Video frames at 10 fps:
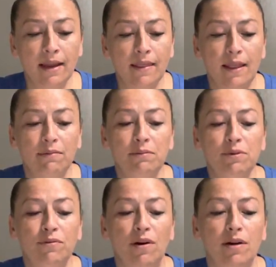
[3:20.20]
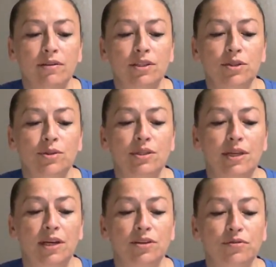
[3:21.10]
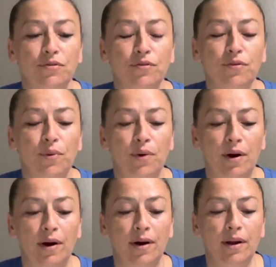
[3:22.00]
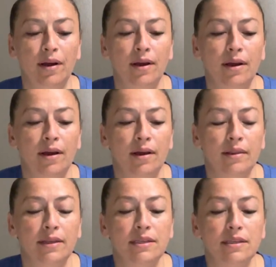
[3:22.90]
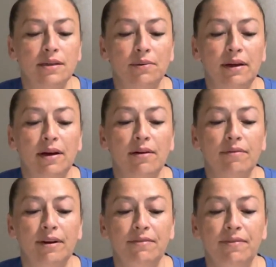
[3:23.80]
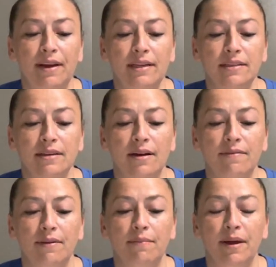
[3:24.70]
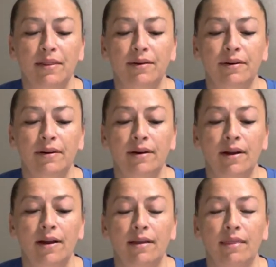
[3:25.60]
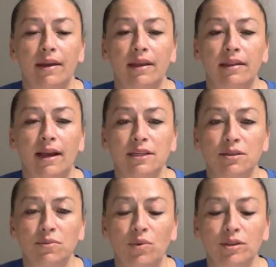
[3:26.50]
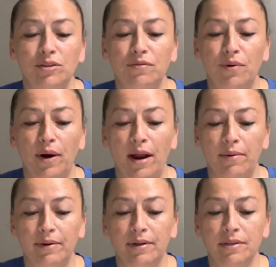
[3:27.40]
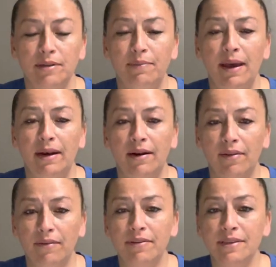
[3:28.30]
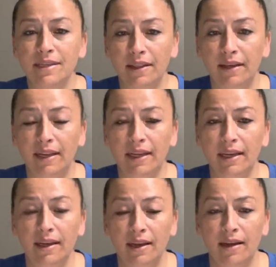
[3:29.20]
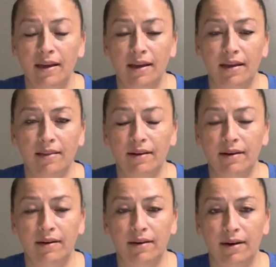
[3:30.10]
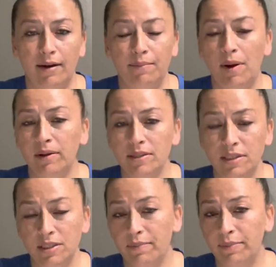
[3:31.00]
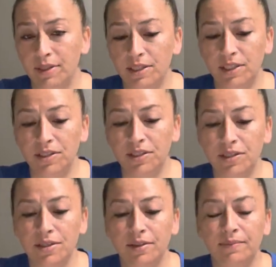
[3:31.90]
Then we move on to stage 4. This is the recovery phase of the mother. They can last 1 to 4 hours, depending on the facility, their policies and procedures.